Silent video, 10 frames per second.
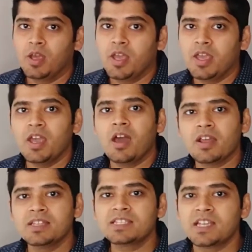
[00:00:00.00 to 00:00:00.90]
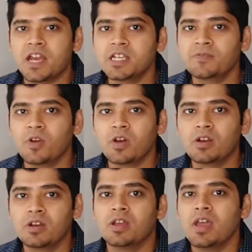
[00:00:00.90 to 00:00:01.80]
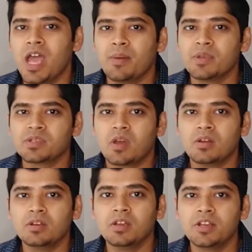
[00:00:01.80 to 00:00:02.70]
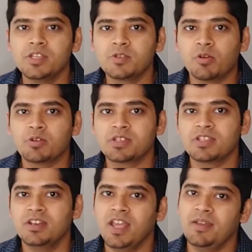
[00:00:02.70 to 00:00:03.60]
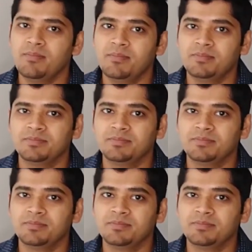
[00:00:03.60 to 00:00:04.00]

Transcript: ARN stands for Amazon Resource Name.